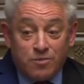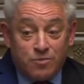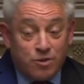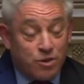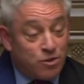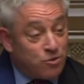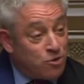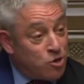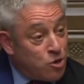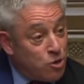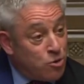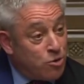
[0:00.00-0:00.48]

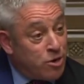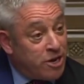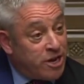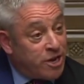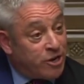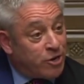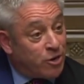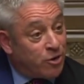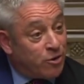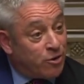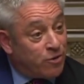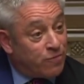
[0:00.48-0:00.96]
the new
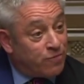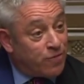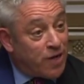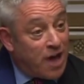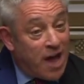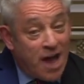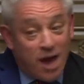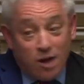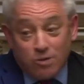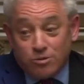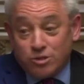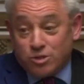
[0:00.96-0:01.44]
Leader of the
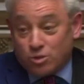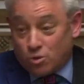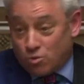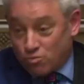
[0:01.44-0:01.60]
House,